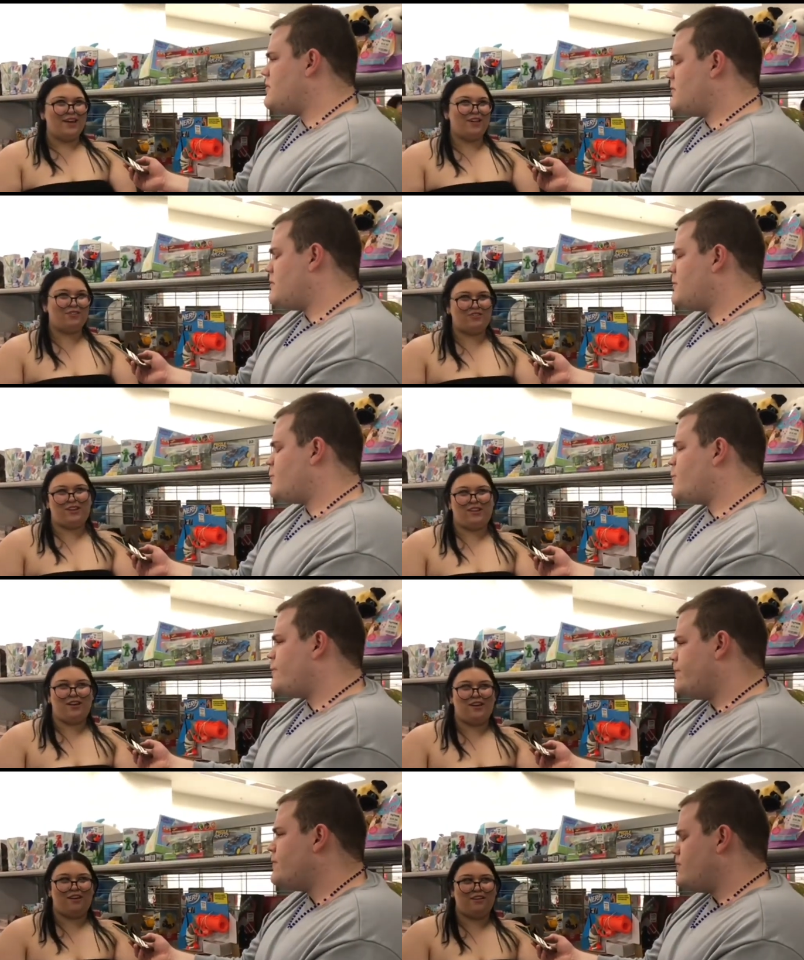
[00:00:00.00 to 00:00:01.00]

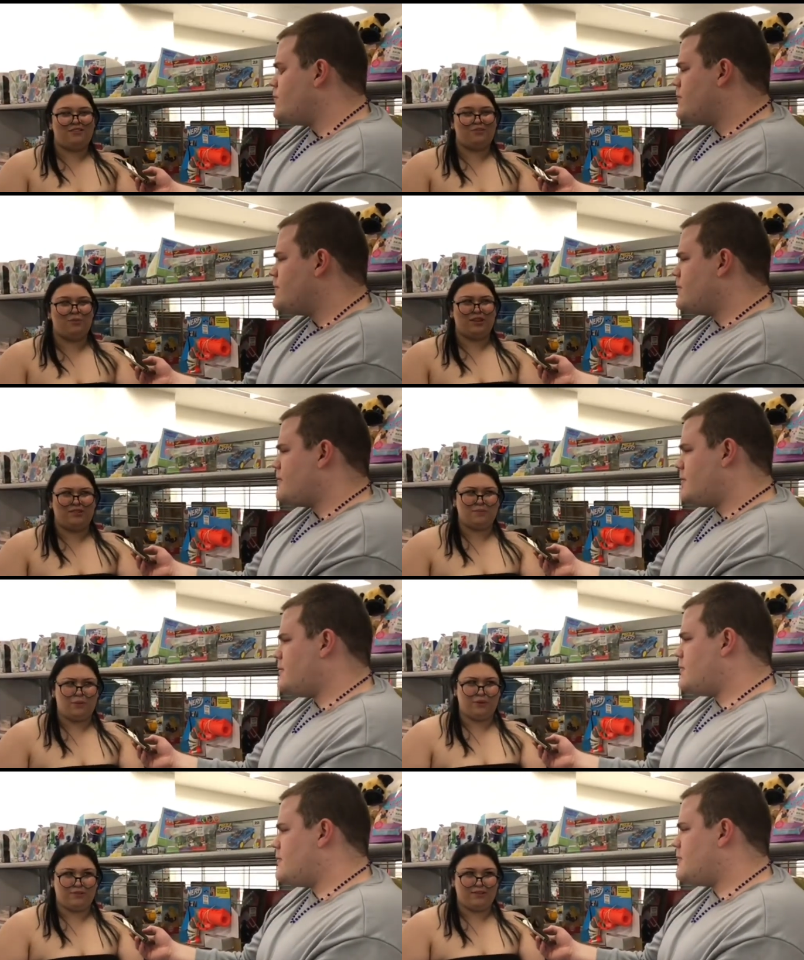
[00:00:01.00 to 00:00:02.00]
Speaker 1: Australia really
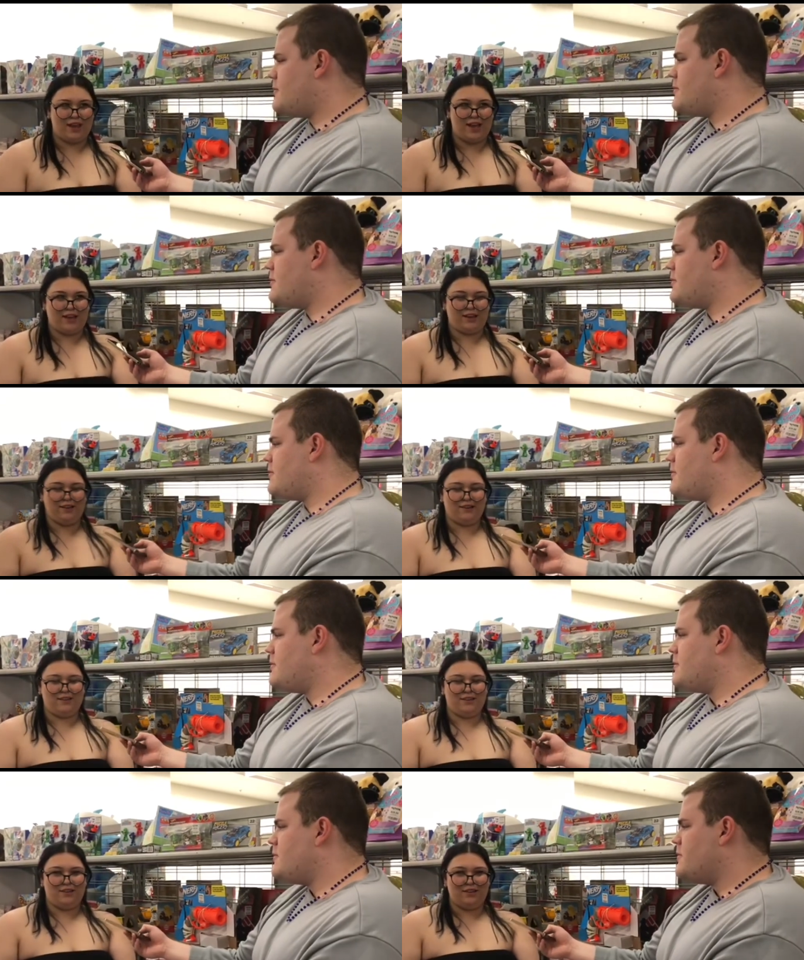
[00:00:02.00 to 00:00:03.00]
supports like
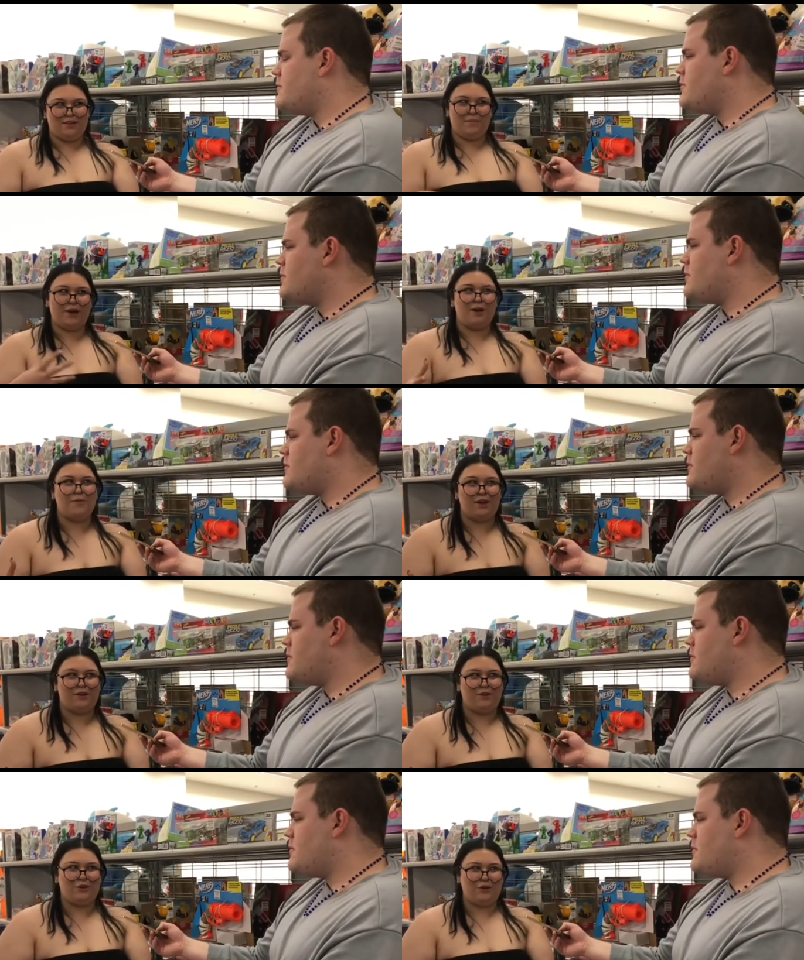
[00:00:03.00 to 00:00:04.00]

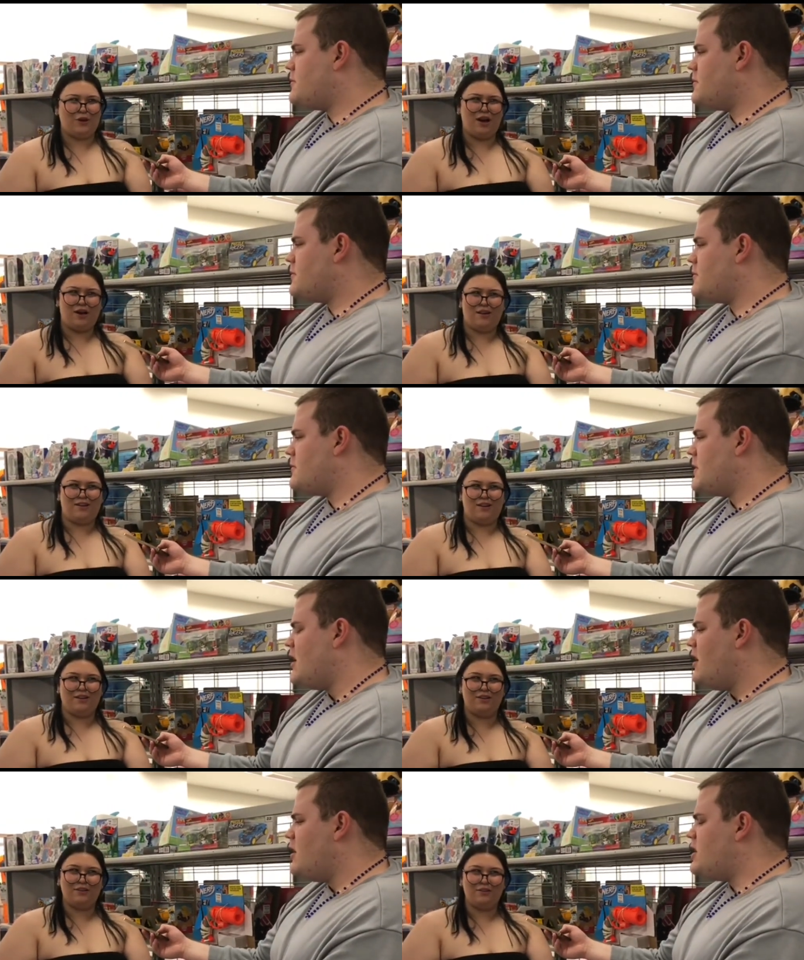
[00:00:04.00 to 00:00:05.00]
becoming who you are,
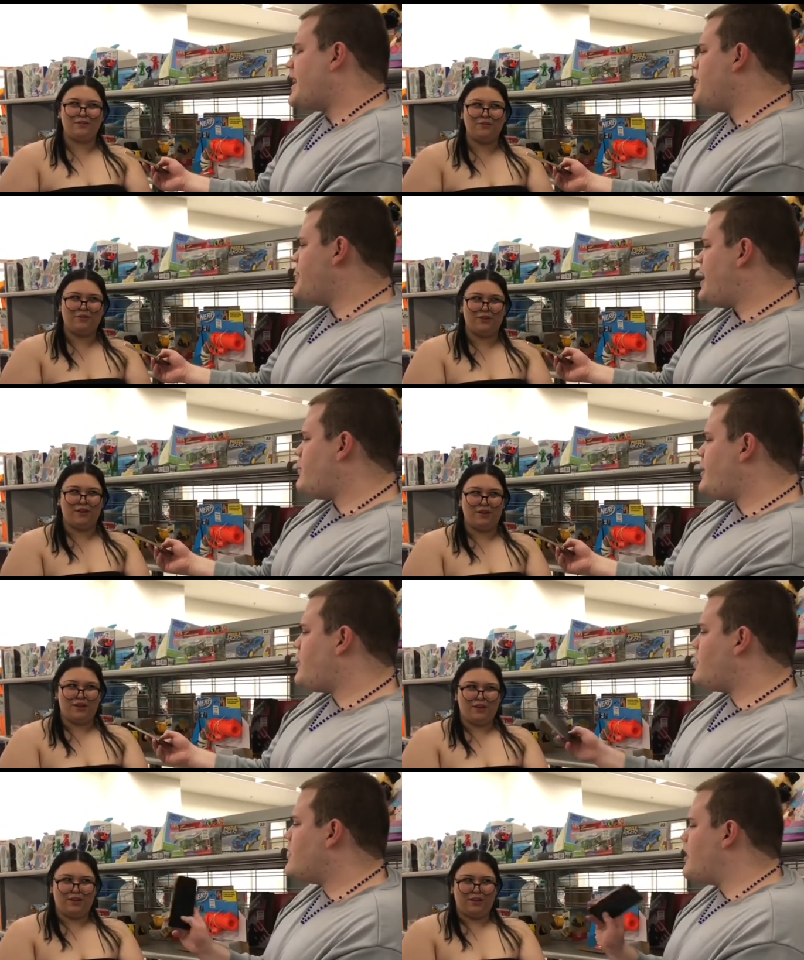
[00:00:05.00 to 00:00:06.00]
kind of. Like compared
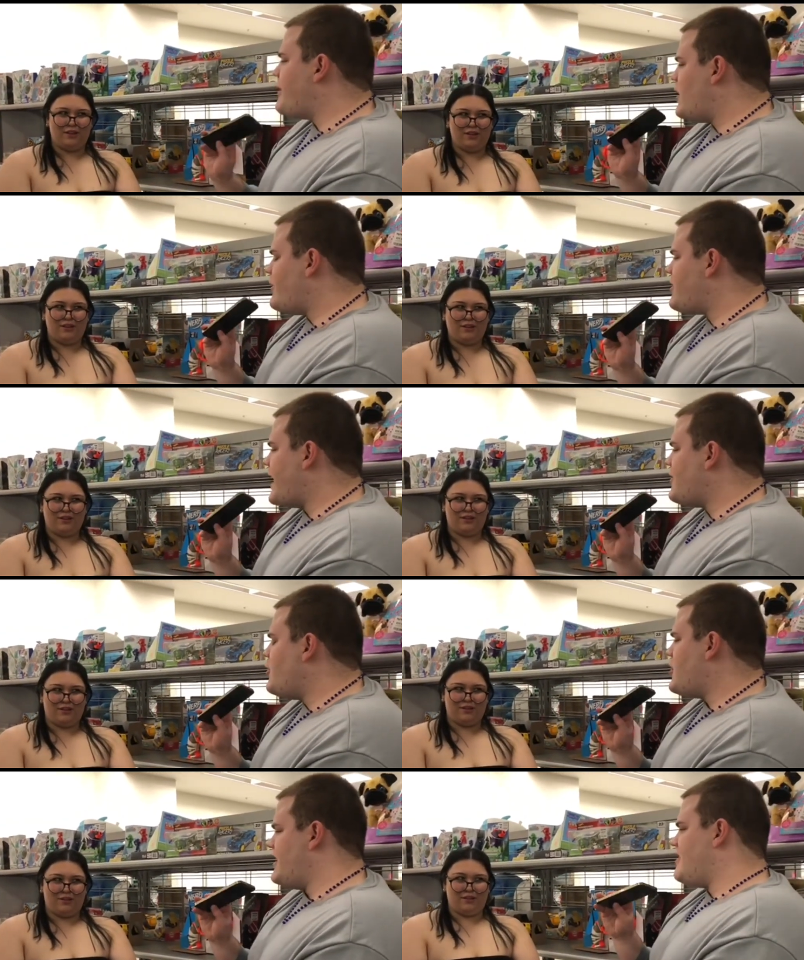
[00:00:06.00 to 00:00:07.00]
with
Speaker 2: compared with like the
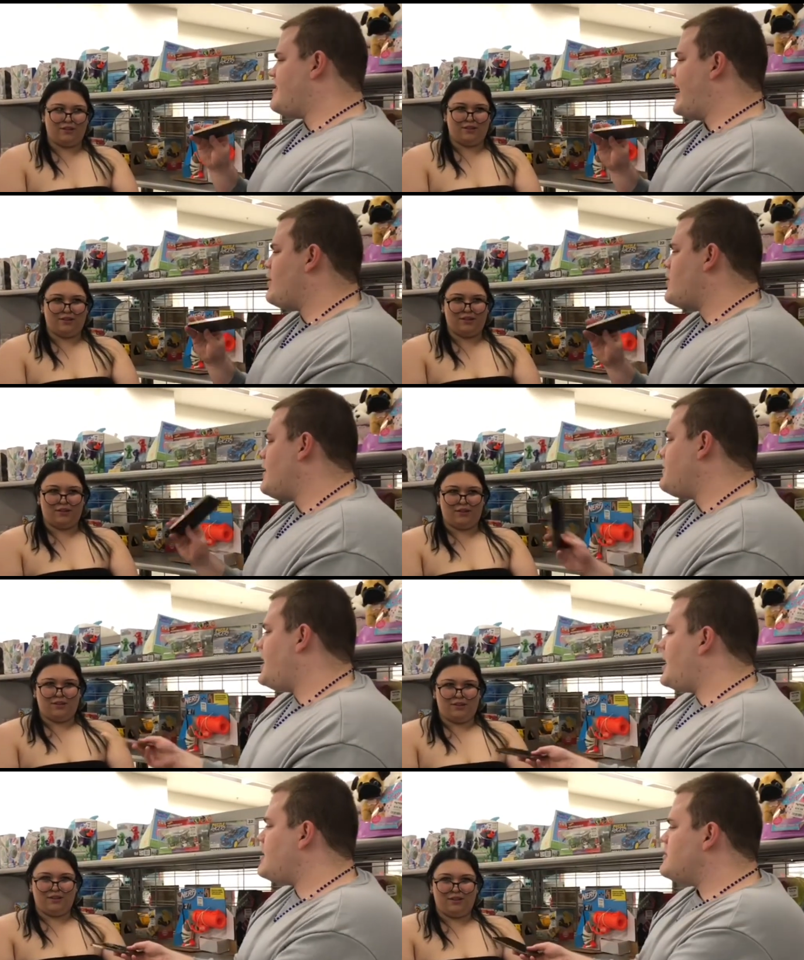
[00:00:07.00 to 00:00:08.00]
United States or
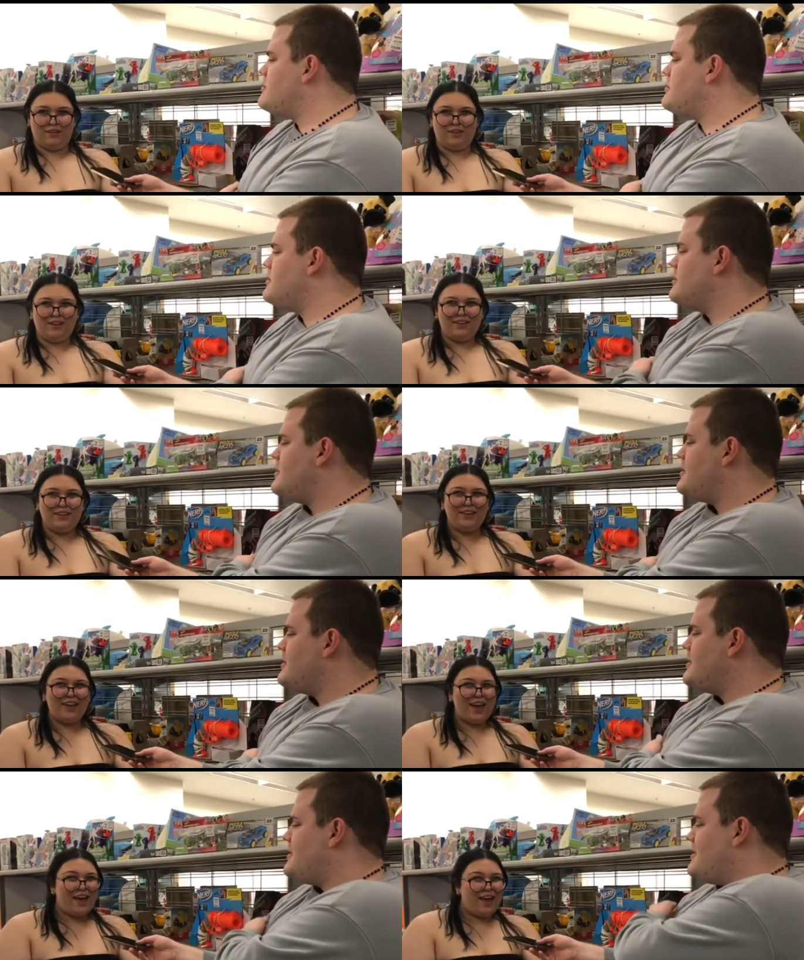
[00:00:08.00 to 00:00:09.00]
something.
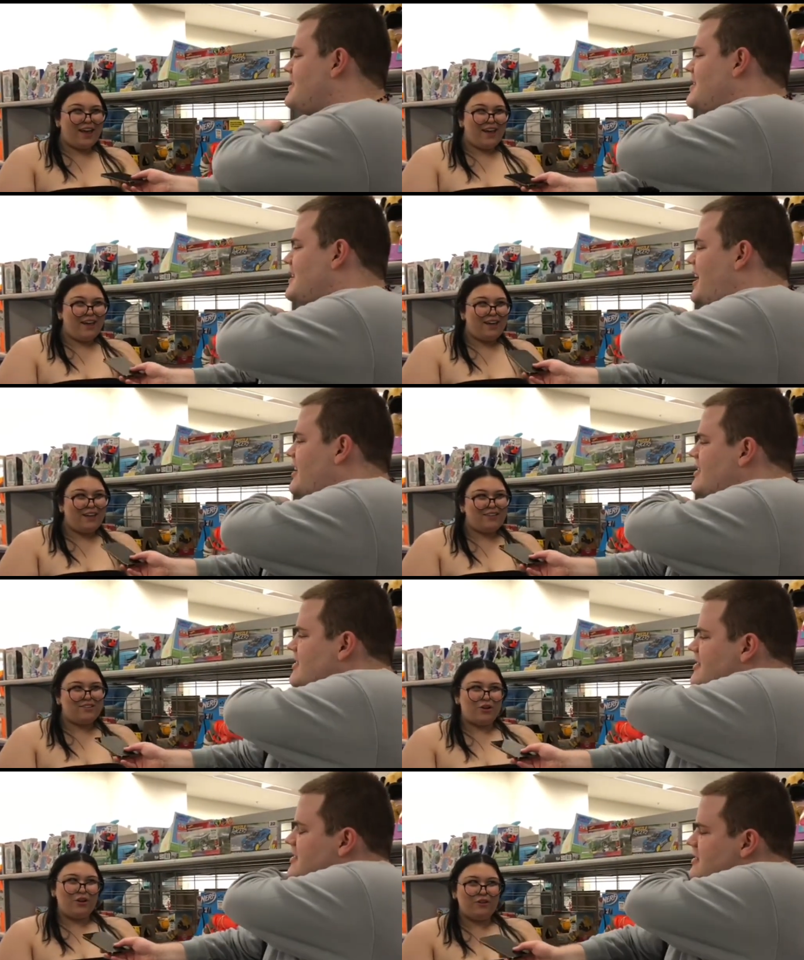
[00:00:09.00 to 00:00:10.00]
Speaker 1: Yeah, yeah,
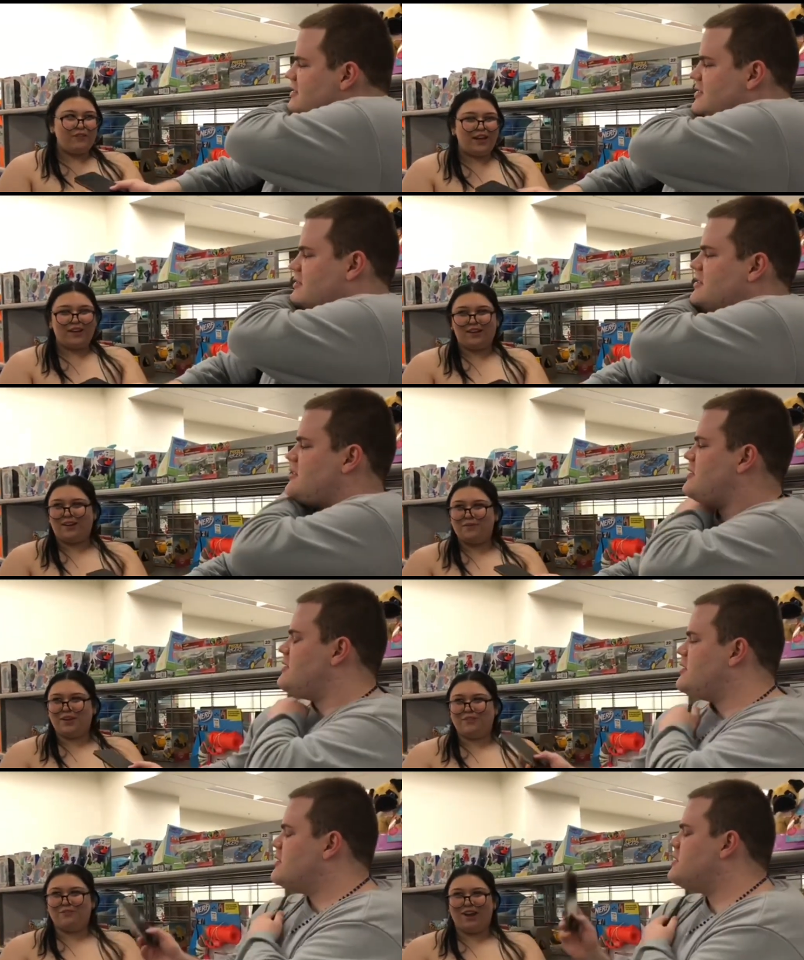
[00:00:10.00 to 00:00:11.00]
sort of like I
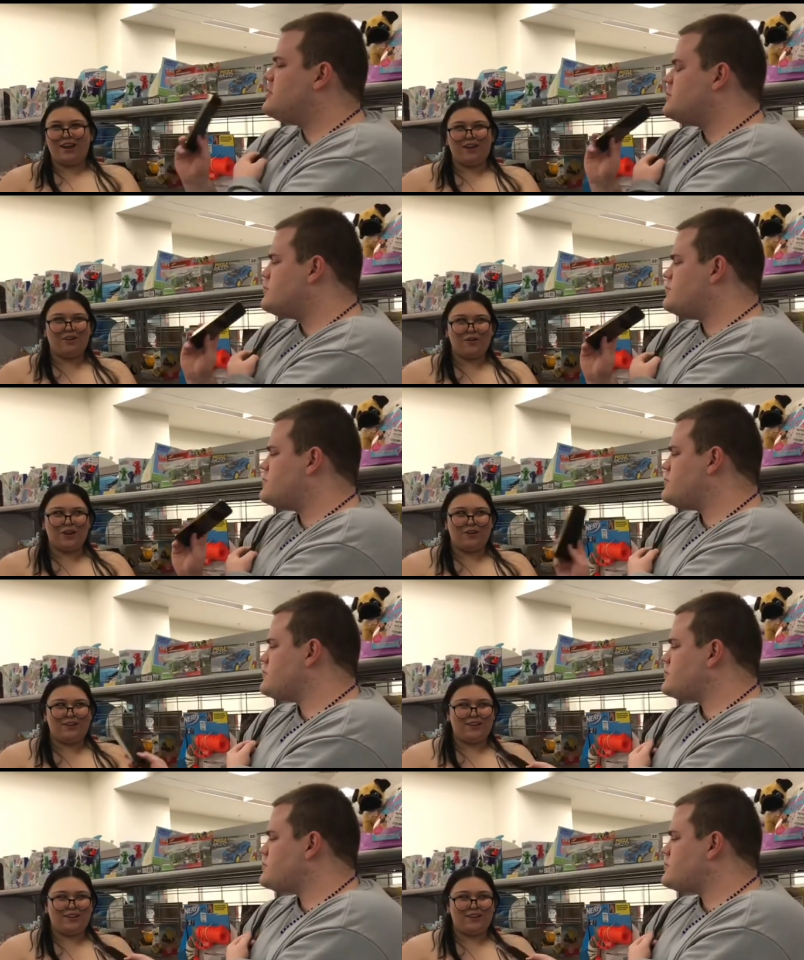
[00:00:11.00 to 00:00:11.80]
mean, right now going on